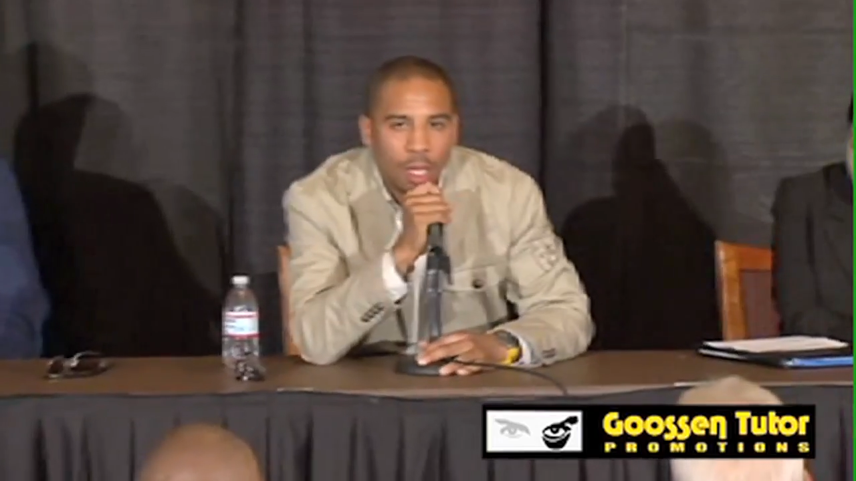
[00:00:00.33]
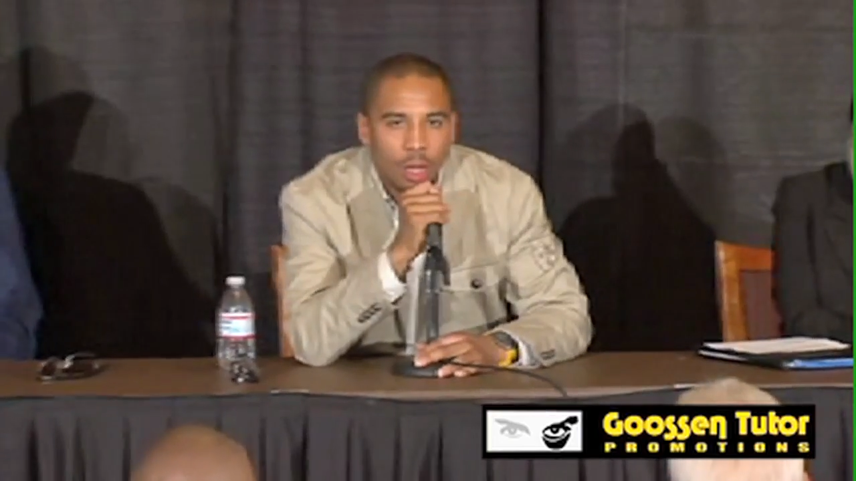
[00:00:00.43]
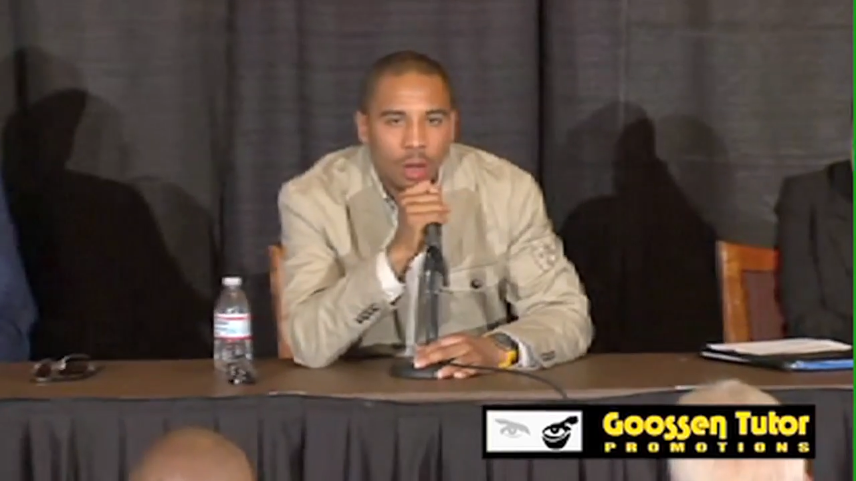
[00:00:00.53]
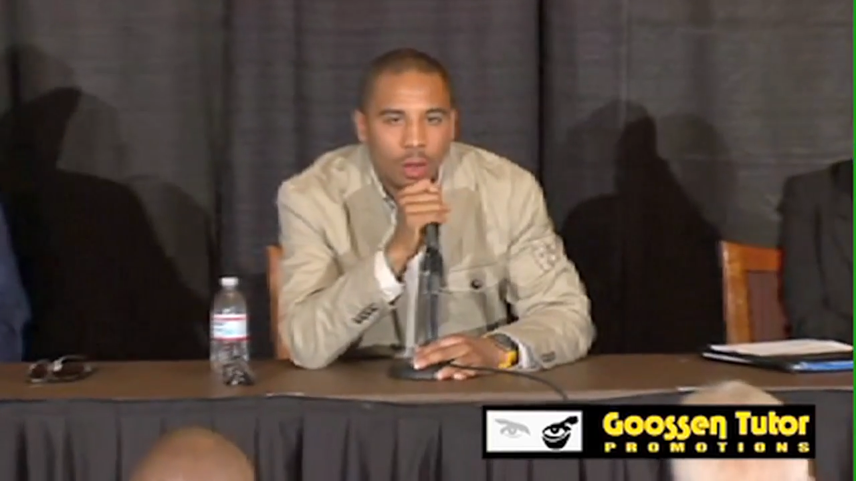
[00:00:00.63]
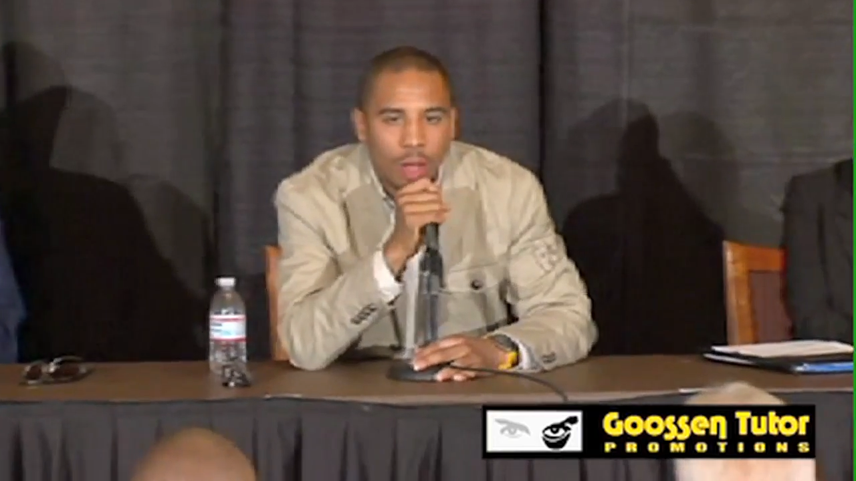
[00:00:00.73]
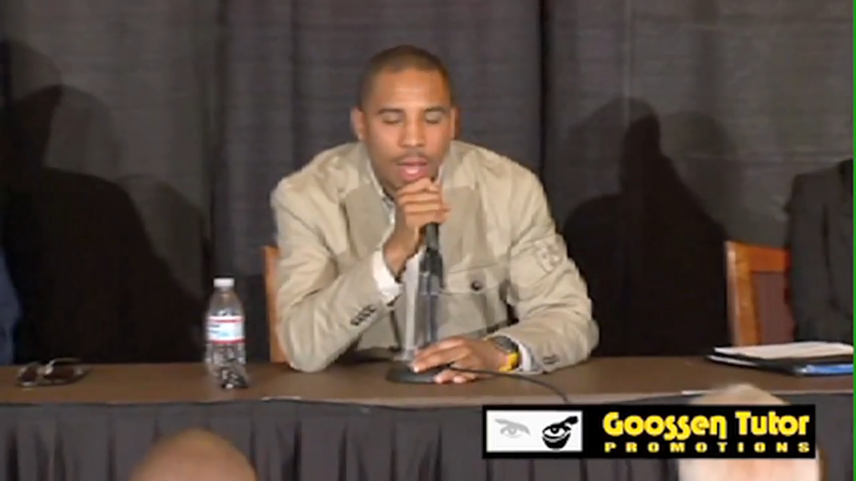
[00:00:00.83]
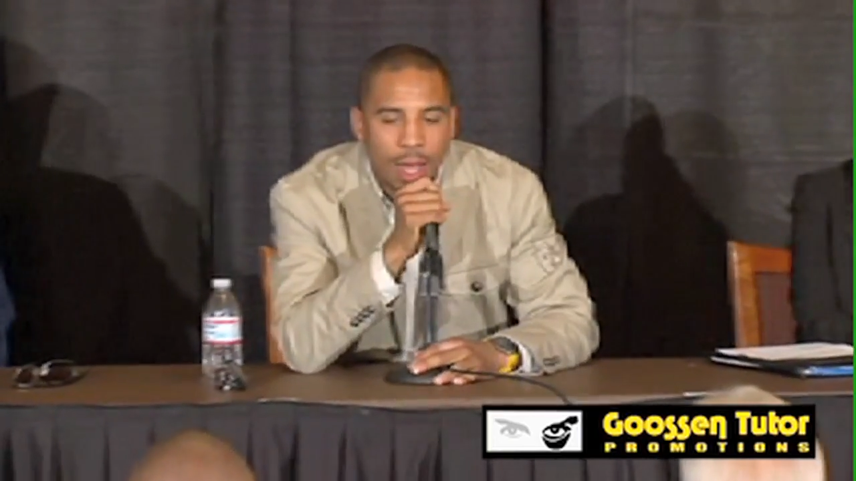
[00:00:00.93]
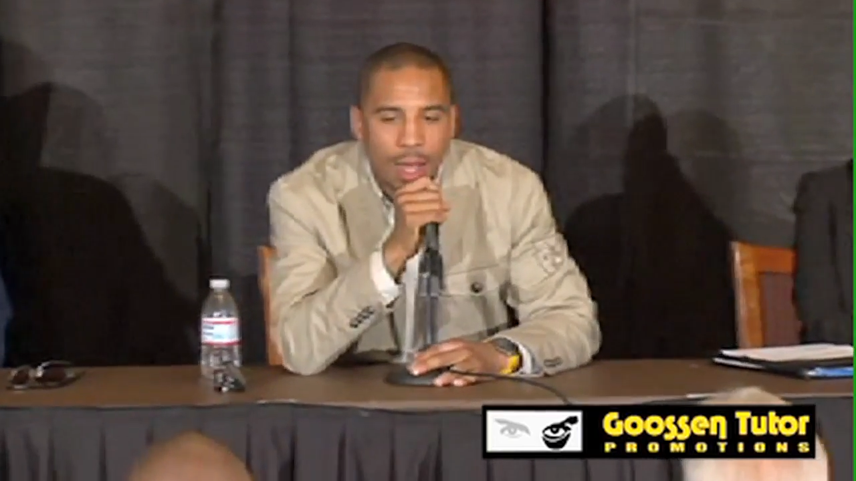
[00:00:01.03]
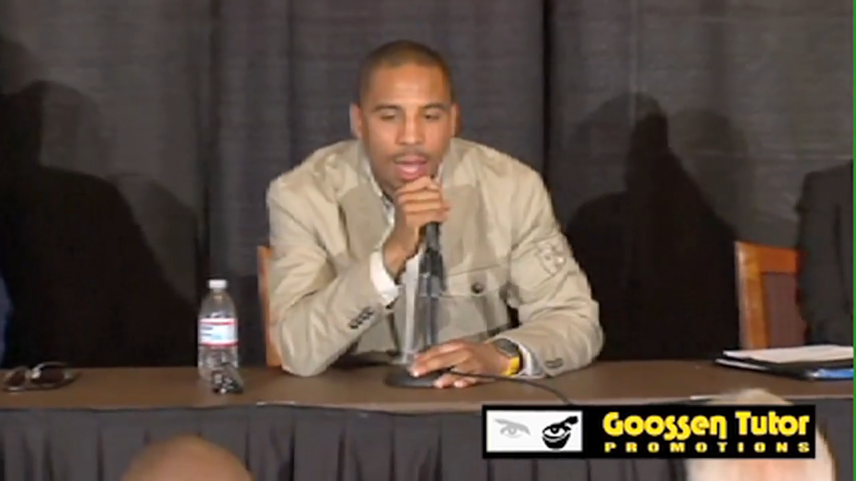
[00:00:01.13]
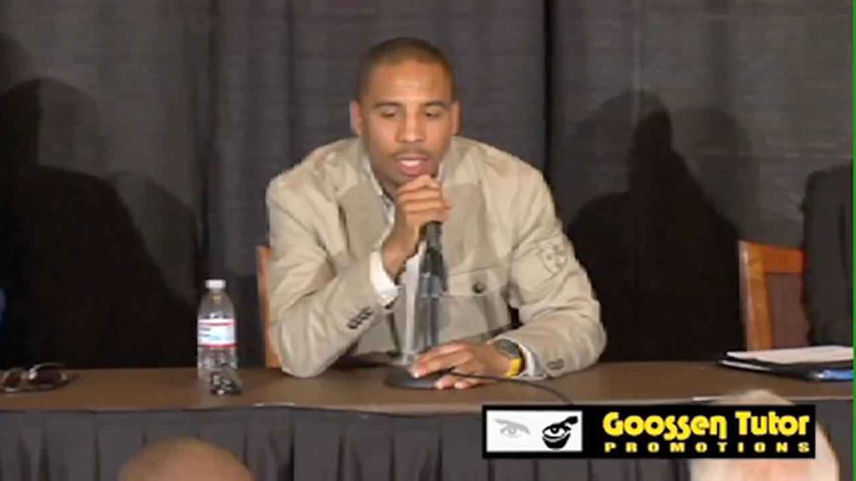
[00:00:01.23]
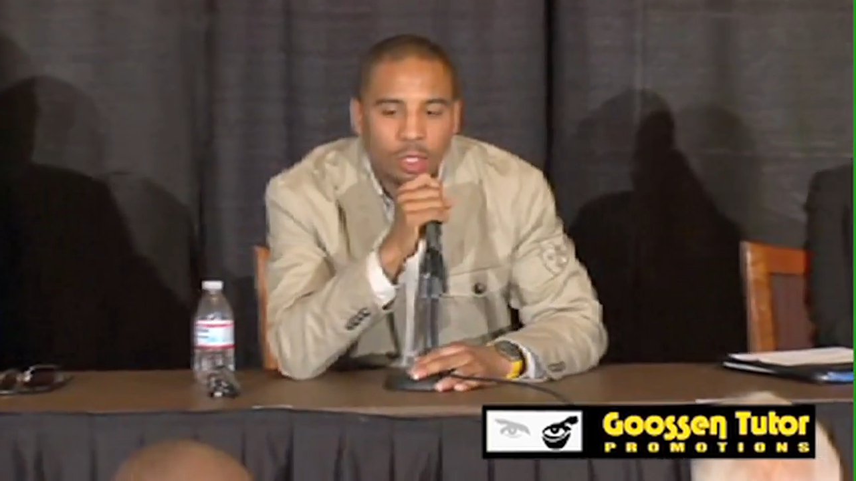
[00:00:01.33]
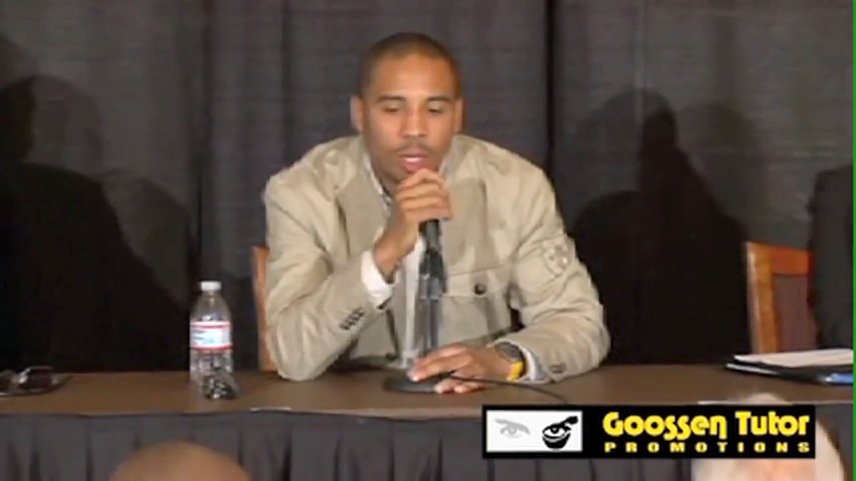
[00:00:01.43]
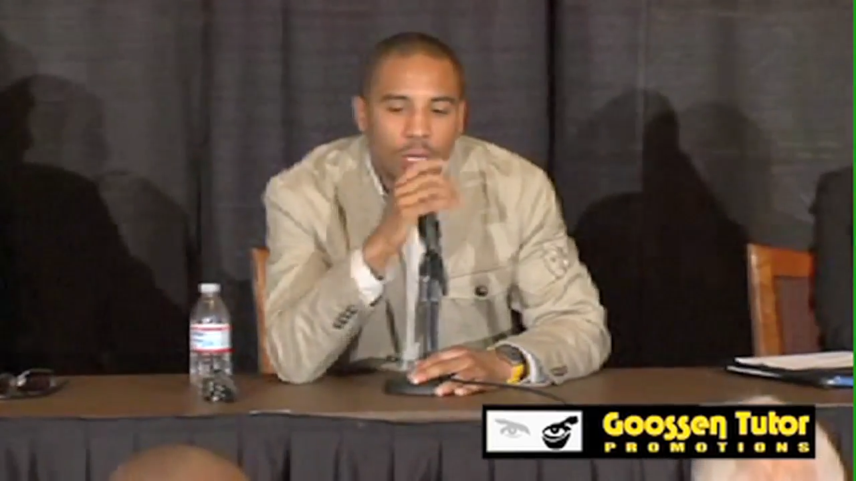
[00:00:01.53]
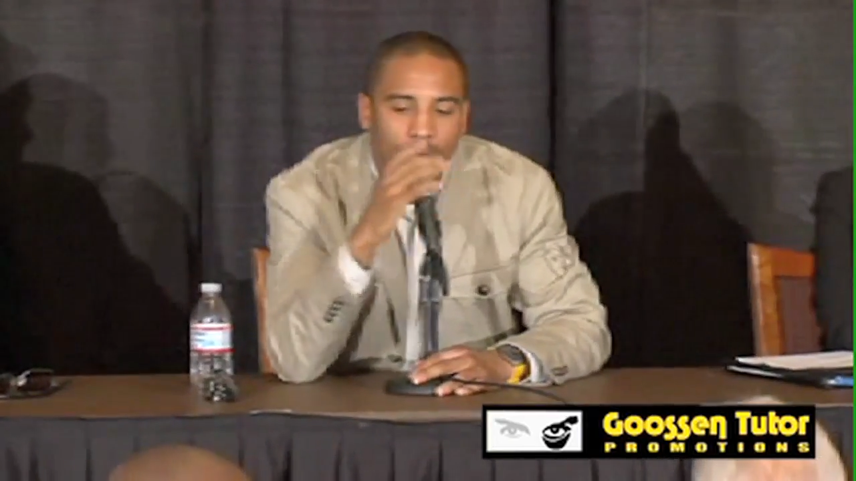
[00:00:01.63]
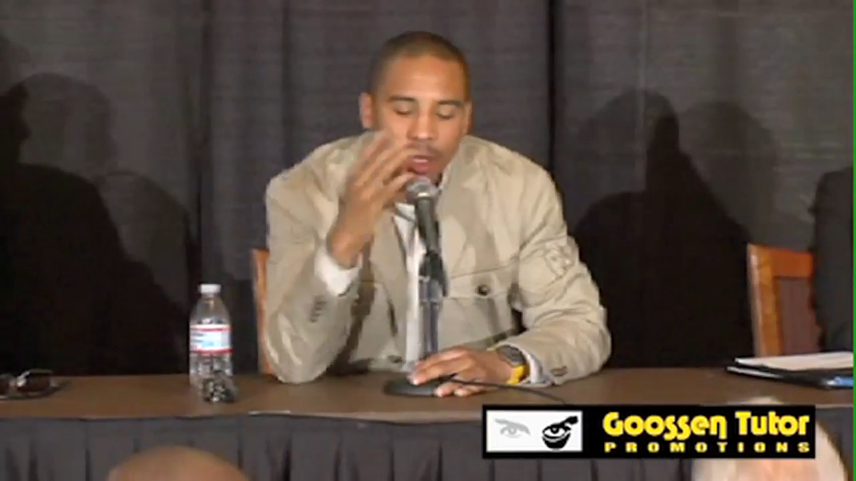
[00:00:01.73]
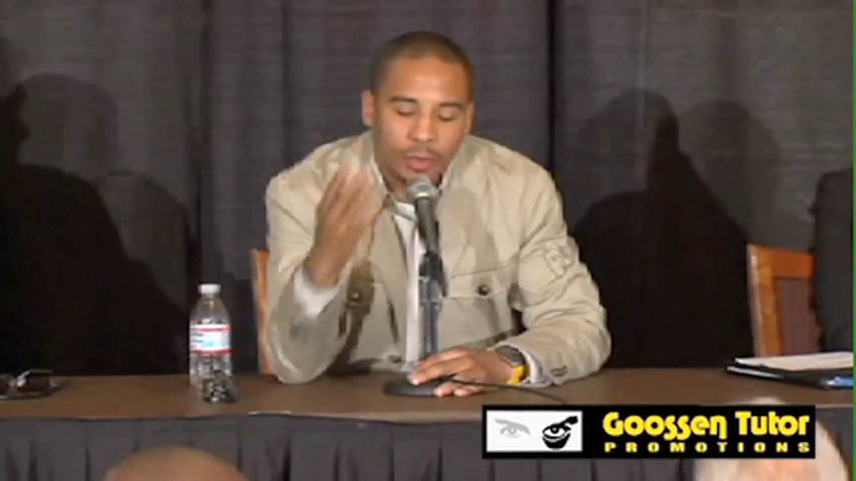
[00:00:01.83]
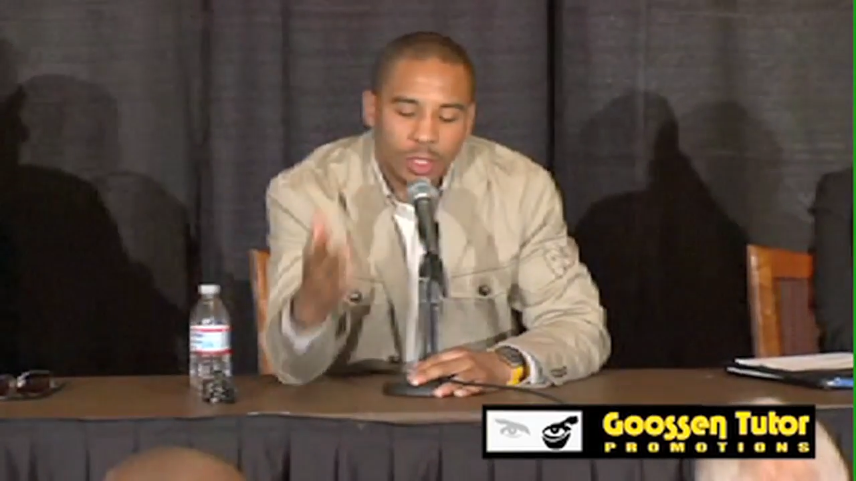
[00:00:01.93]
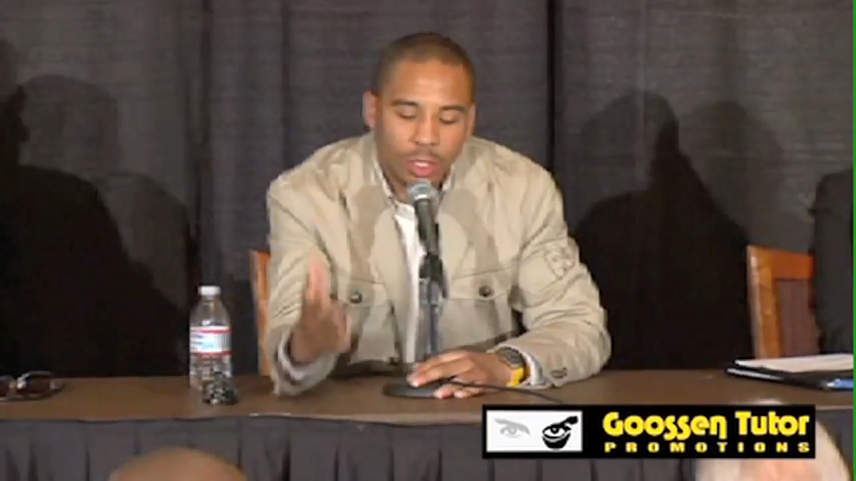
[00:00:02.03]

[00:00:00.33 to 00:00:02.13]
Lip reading: I try to live a